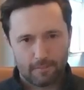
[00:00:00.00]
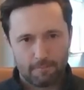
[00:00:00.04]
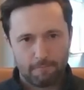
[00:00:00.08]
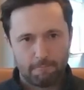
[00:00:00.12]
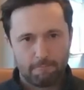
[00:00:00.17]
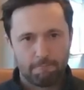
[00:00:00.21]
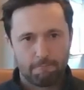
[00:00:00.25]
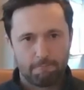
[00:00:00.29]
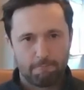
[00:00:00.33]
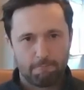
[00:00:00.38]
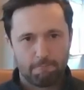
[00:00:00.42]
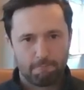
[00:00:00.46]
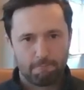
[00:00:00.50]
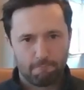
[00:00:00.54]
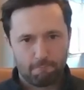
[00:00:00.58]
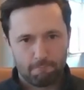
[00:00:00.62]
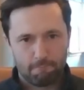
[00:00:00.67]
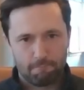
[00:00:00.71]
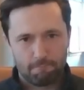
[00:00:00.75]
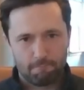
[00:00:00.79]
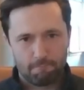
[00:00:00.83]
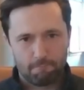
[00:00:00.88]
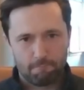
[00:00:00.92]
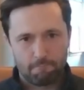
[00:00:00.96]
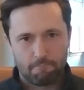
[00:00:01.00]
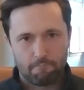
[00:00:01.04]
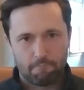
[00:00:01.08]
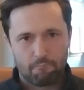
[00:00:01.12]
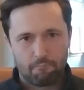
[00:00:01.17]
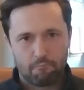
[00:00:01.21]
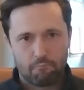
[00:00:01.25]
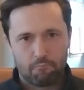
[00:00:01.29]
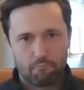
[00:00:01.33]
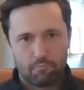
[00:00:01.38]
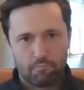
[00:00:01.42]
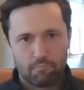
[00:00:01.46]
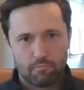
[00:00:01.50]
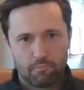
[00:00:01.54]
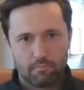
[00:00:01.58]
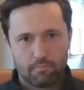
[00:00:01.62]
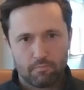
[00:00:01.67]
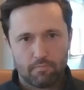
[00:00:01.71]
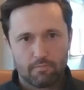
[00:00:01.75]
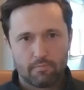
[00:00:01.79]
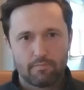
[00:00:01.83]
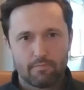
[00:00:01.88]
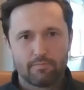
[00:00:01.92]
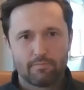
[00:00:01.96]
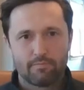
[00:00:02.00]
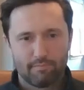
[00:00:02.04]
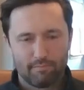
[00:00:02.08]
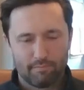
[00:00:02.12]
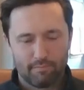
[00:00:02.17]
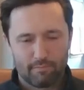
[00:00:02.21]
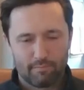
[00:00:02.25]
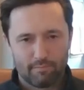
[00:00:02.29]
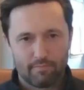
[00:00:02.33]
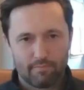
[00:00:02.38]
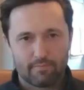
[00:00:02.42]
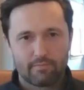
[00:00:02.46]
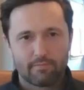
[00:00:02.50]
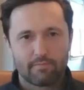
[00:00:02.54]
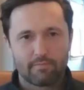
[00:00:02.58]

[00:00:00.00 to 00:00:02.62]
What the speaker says: No words are spoken by the person on screen.